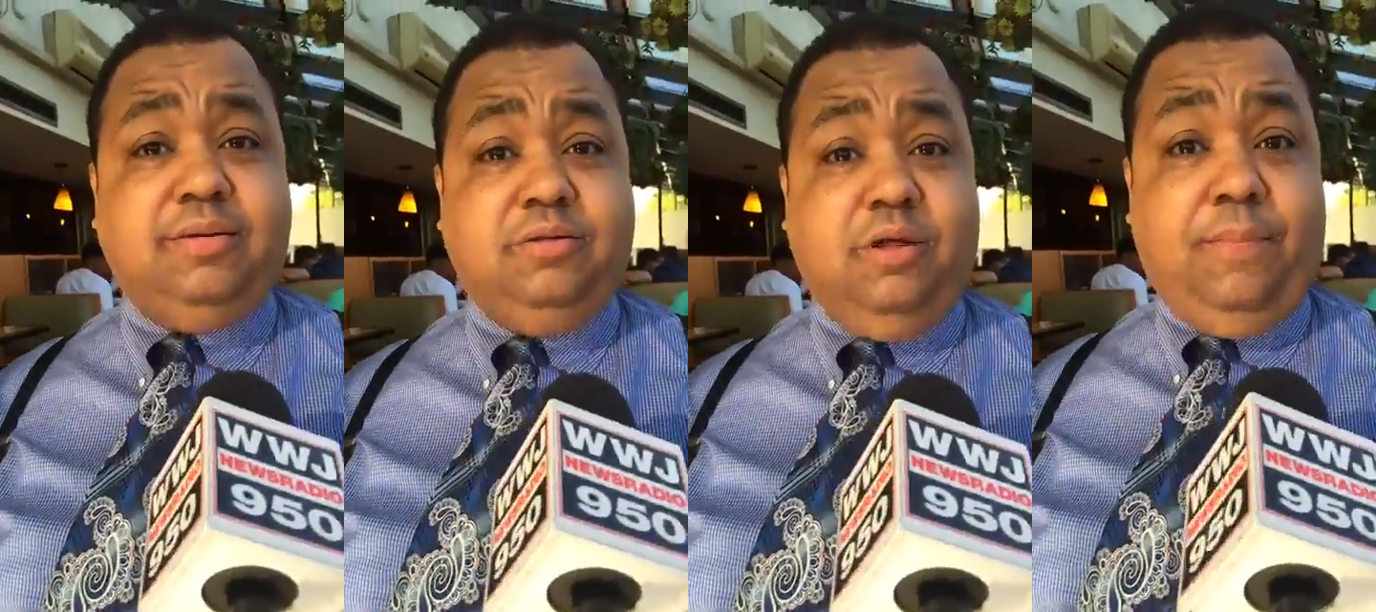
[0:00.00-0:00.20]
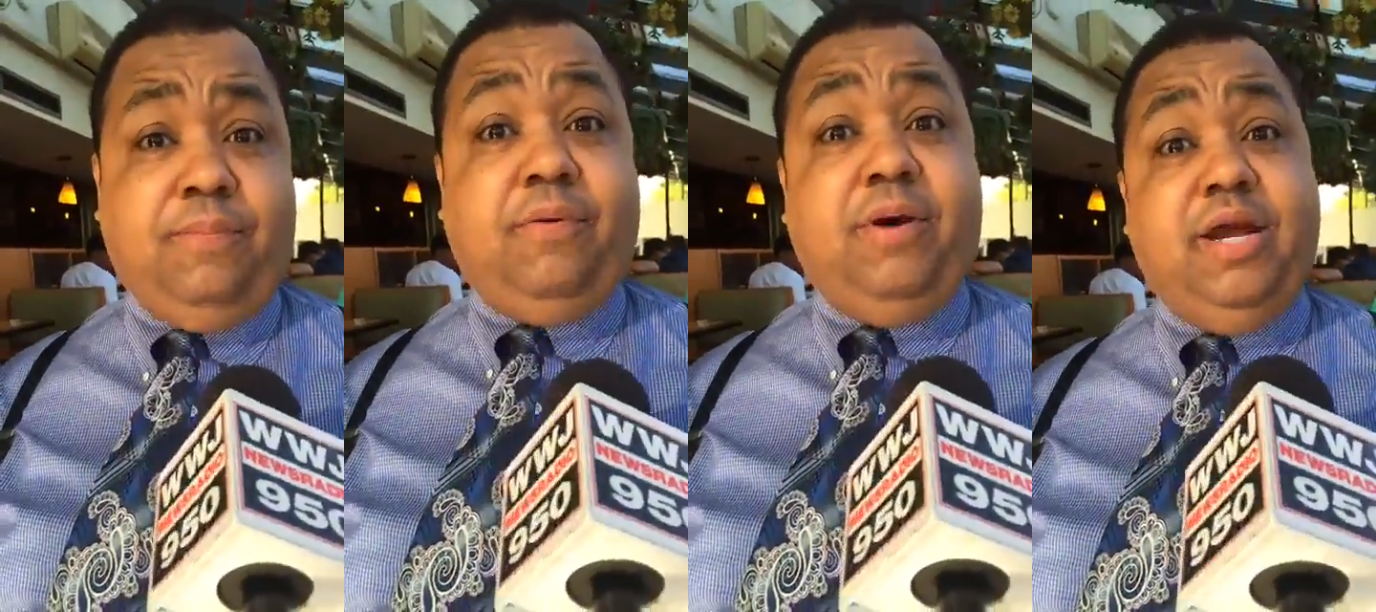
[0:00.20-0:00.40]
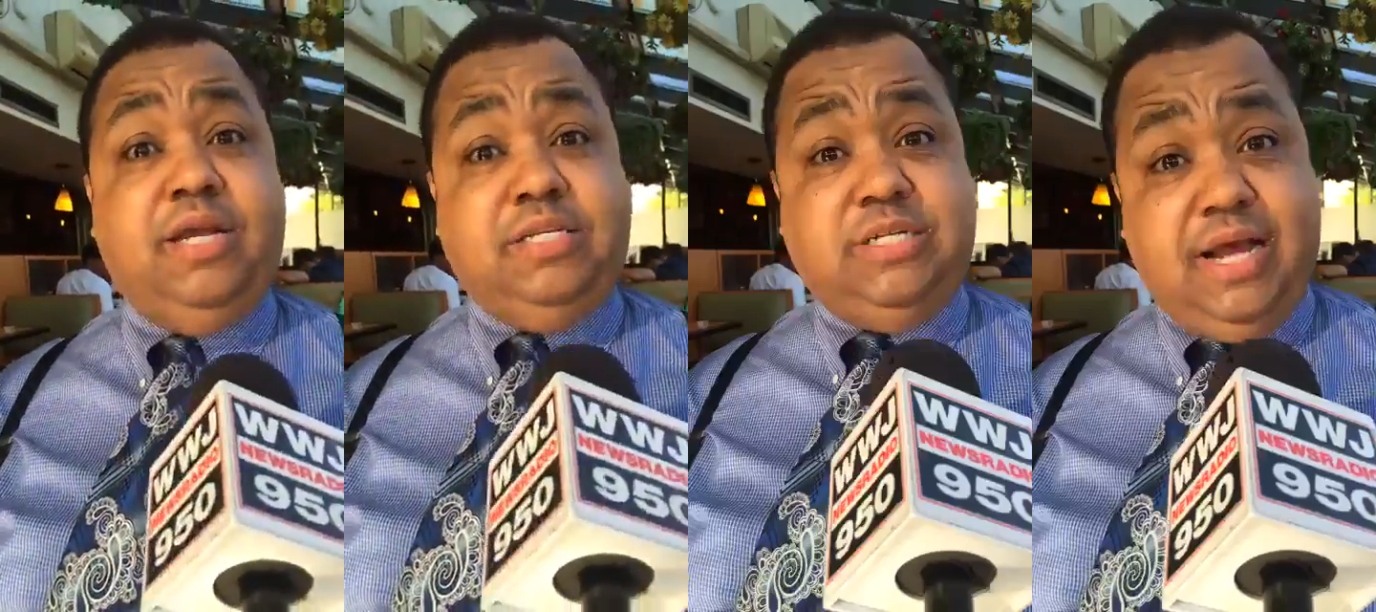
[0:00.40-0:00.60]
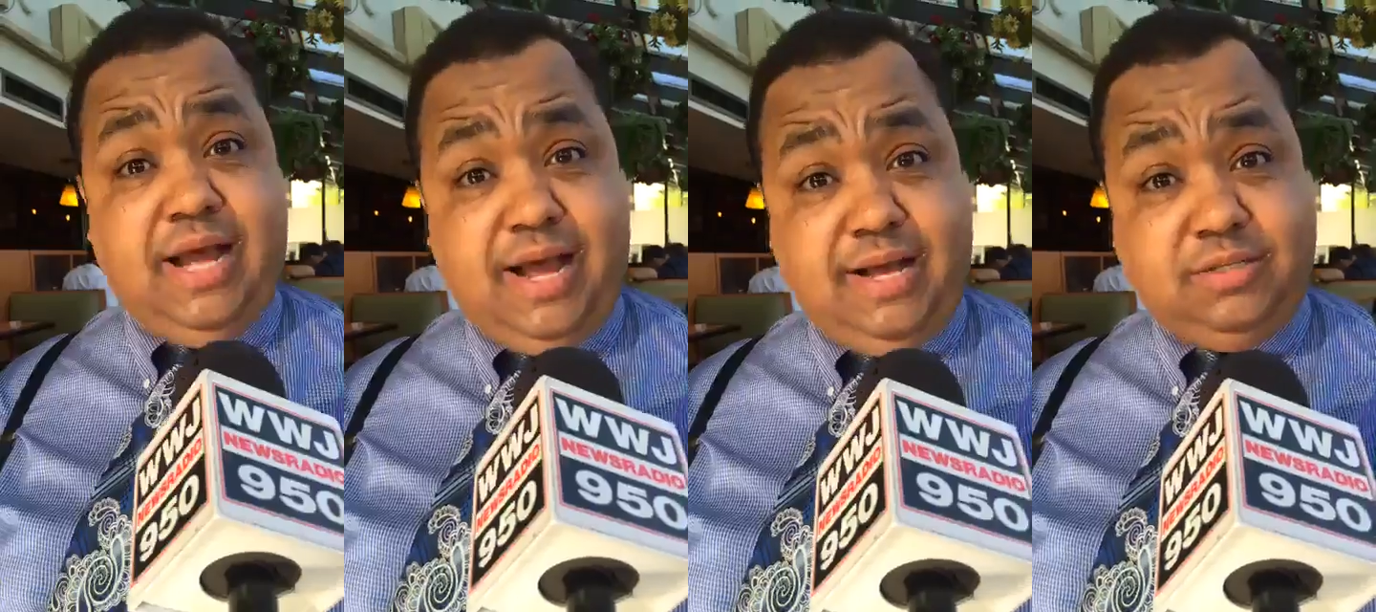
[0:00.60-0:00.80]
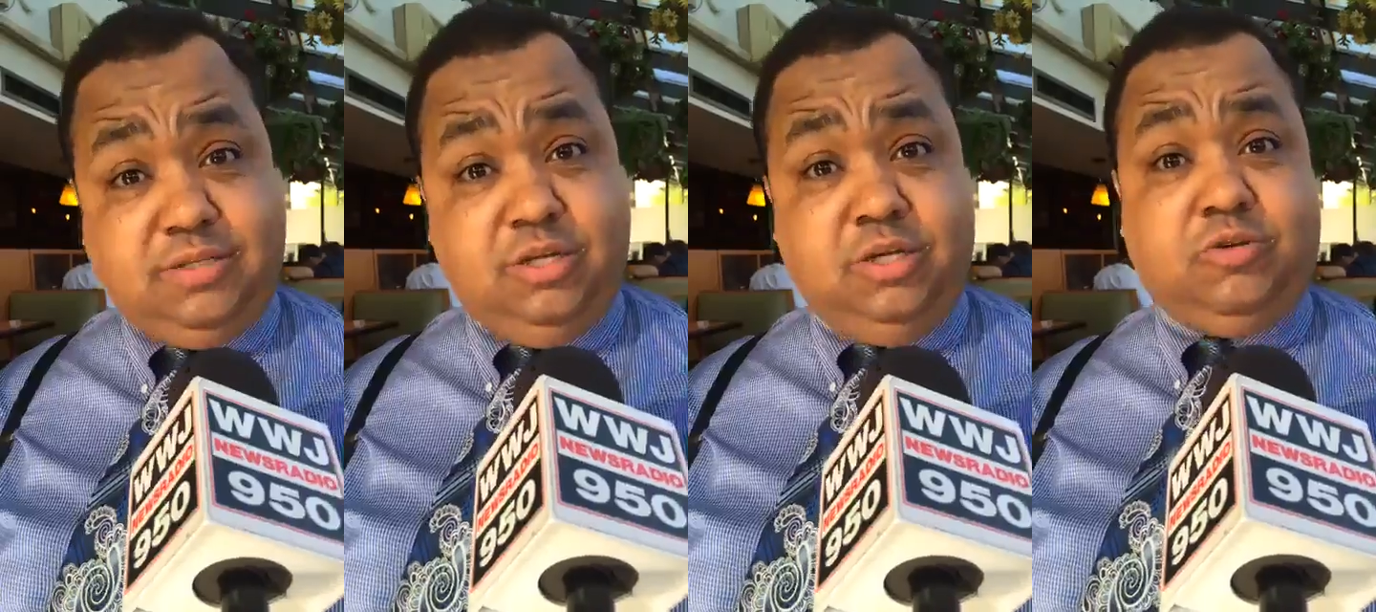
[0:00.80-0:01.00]
Bring
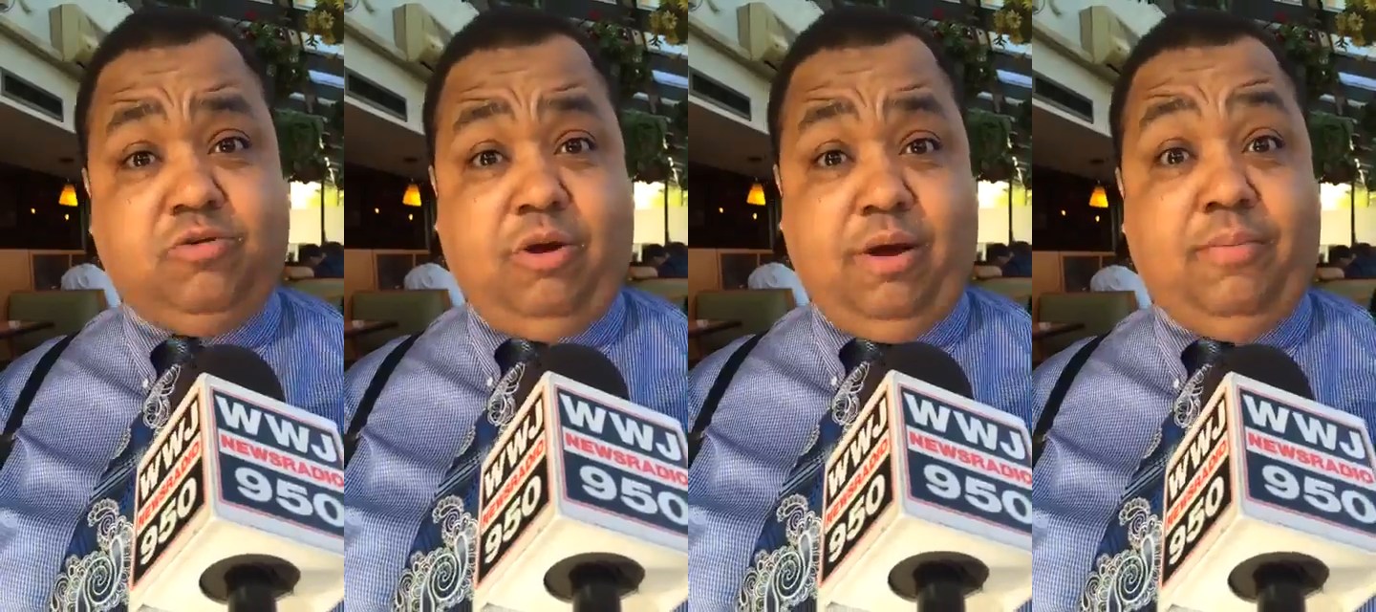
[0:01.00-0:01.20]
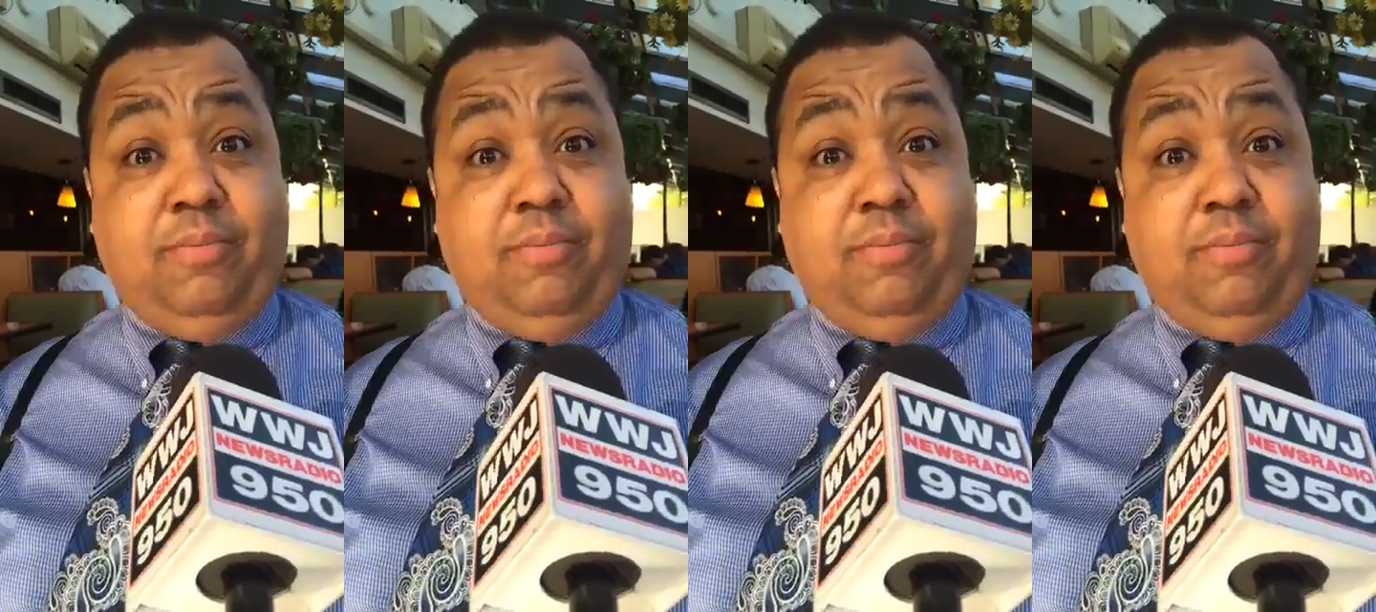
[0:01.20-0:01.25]
jobs to Detroit.